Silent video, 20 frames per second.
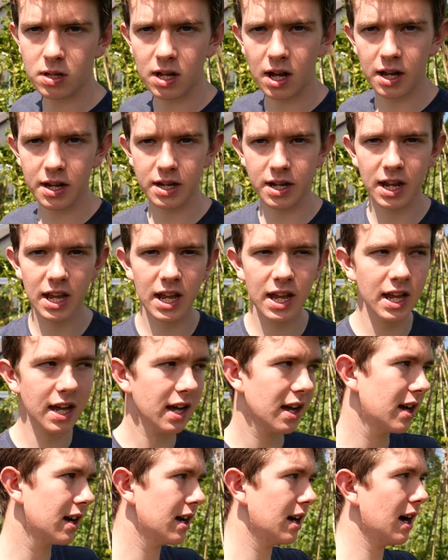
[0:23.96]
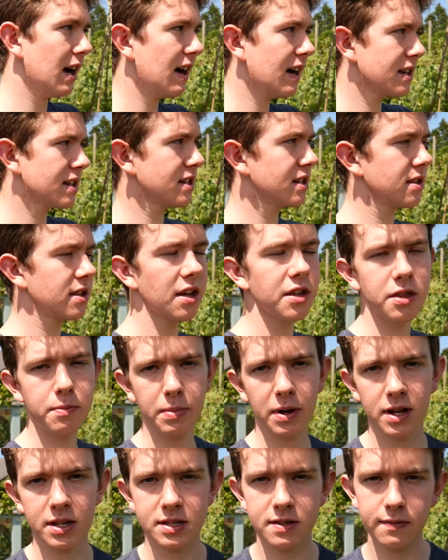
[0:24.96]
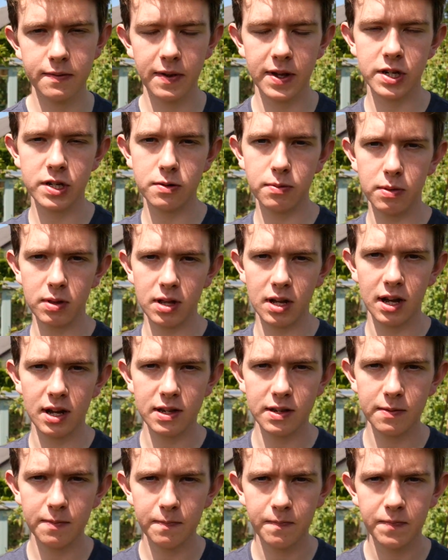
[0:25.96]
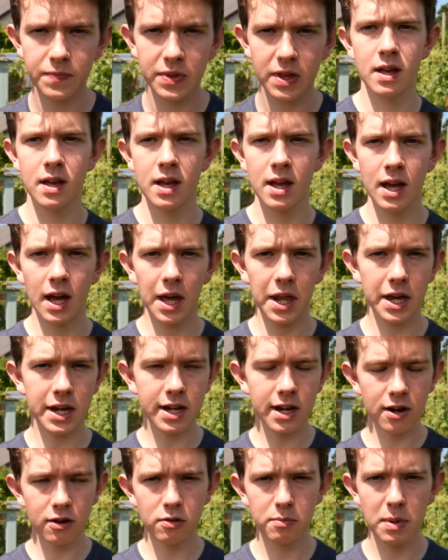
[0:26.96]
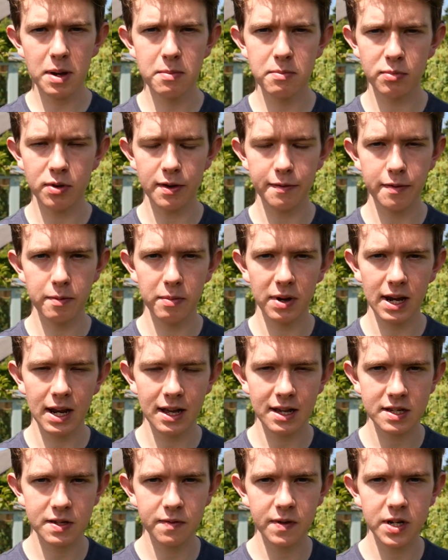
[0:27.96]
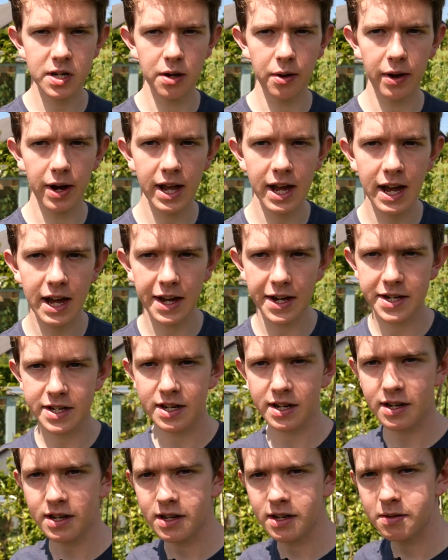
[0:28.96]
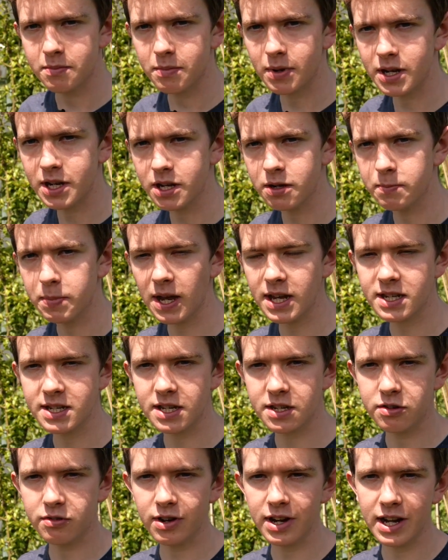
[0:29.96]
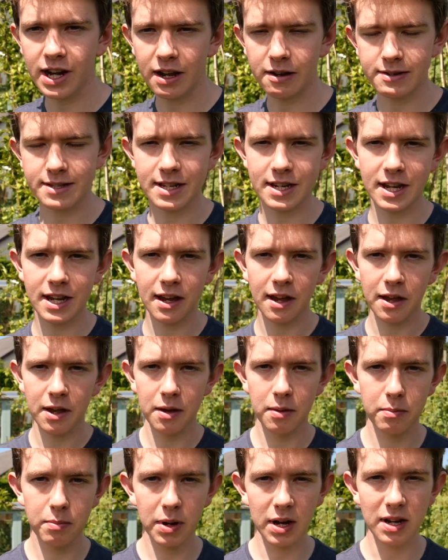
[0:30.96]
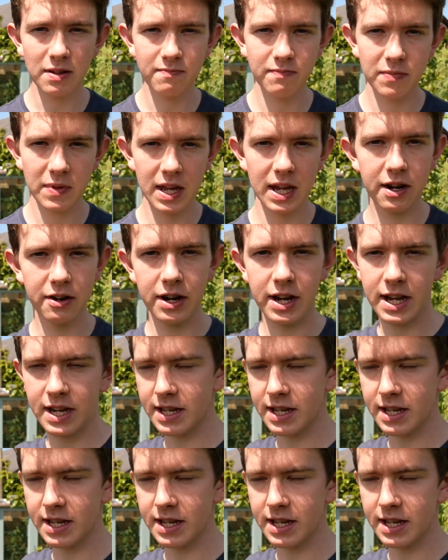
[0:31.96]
garden here and in the other parts of the vegetable garden. And I can't remember if in my last video I had my new painted greenhouse in it, but here it